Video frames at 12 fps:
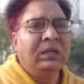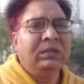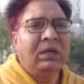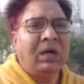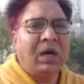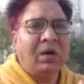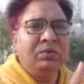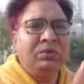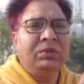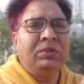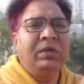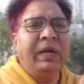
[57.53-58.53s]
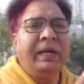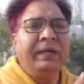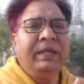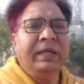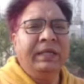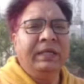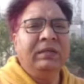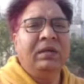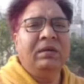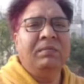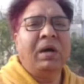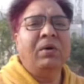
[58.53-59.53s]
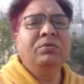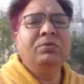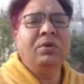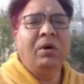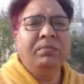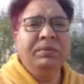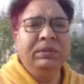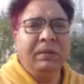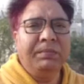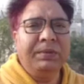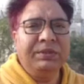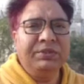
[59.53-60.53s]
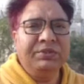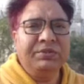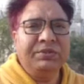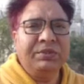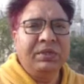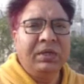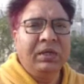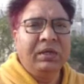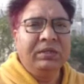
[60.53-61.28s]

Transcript: the outer and the inner mouth of the apertures.